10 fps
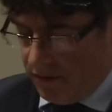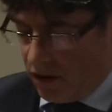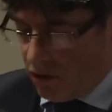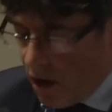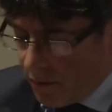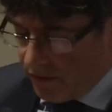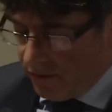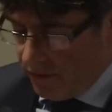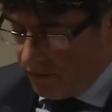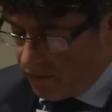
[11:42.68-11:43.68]
the
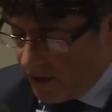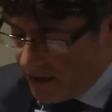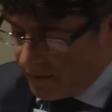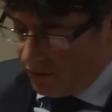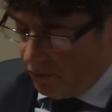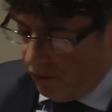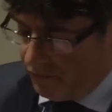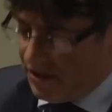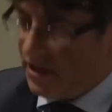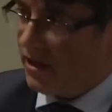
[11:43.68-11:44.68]
growing threat
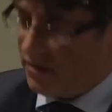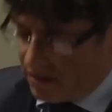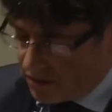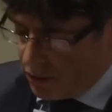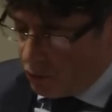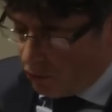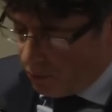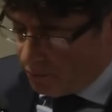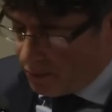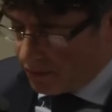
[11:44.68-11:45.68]
of jihadist
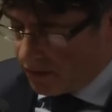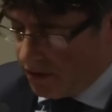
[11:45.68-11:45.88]
groups